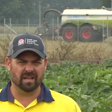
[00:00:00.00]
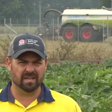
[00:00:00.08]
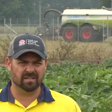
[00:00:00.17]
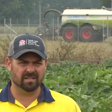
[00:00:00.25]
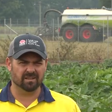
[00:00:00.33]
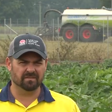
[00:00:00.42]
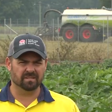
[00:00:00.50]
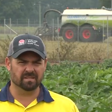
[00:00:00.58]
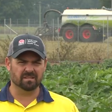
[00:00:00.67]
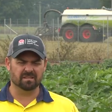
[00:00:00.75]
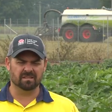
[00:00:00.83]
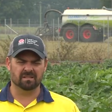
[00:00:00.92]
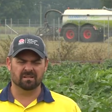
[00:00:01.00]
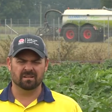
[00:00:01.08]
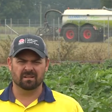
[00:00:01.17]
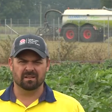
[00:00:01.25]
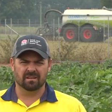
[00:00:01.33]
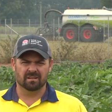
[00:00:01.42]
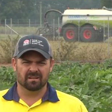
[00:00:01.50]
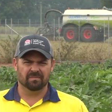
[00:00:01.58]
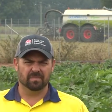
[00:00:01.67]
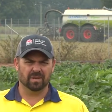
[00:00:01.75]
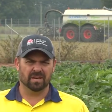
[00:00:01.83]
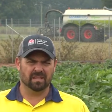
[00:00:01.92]
Land Services.
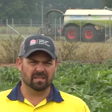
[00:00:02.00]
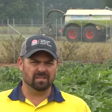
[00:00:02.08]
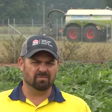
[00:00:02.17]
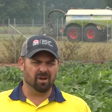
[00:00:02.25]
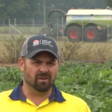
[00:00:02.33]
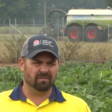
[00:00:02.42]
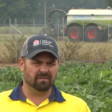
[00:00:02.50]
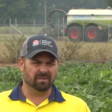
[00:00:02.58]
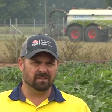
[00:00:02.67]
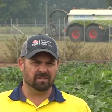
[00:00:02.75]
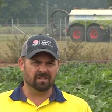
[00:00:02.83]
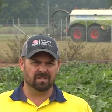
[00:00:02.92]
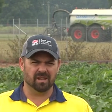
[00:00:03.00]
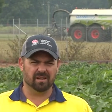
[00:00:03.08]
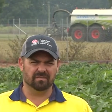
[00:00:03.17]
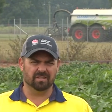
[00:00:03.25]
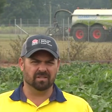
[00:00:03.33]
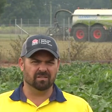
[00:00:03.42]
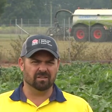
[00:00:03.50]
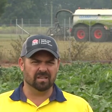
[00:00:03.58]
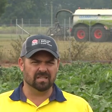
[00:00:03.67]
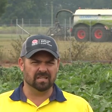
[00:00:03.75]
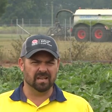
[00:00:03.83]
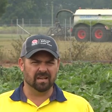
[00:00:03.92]
Been in this role for just over two
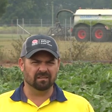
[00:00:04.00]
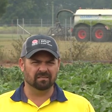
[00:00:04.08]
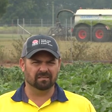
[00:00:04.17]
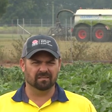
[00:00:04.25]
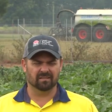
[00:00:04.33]
years now.